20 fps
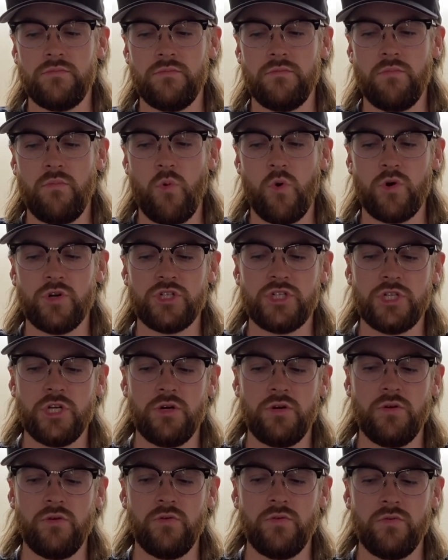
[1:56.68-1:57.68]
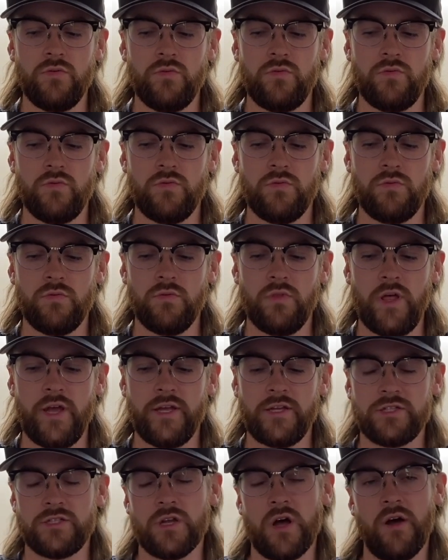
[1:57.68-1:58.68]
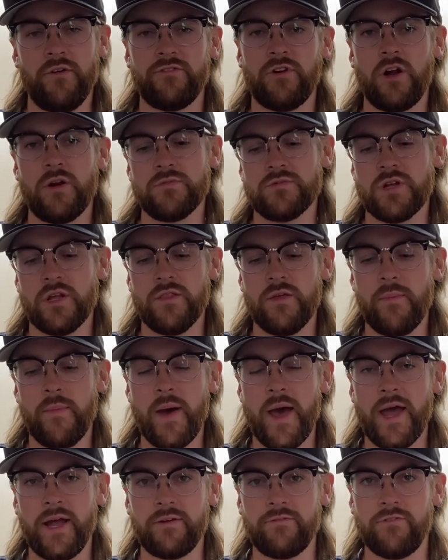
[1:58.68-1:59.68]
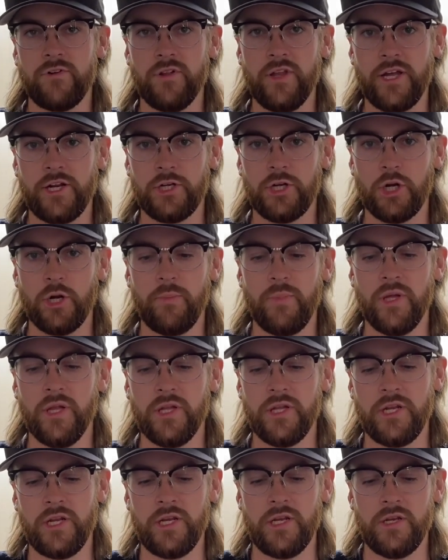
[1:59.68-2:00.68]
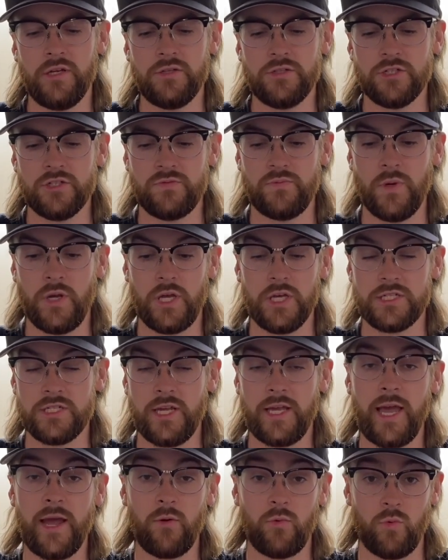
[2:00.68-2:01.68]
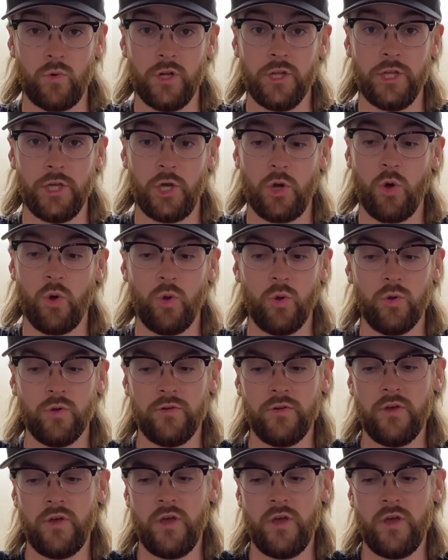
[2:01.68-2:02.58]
More so like soft arms on the back for like durability, just because it got really cold,